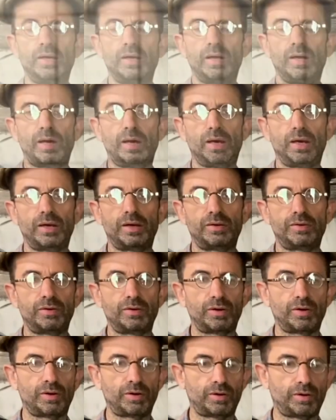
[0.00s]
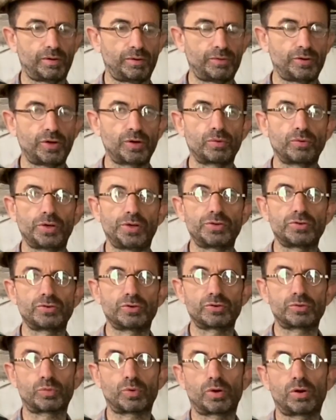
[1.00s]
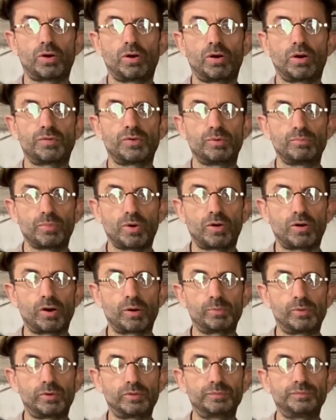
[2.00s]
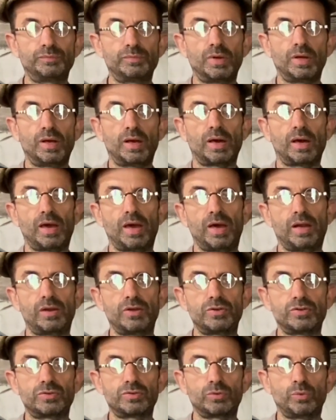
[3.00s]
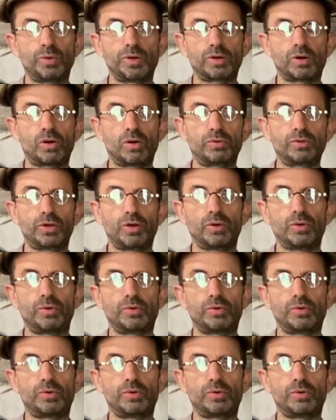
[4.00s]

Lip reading: And the originals were carved in marble, and as we all know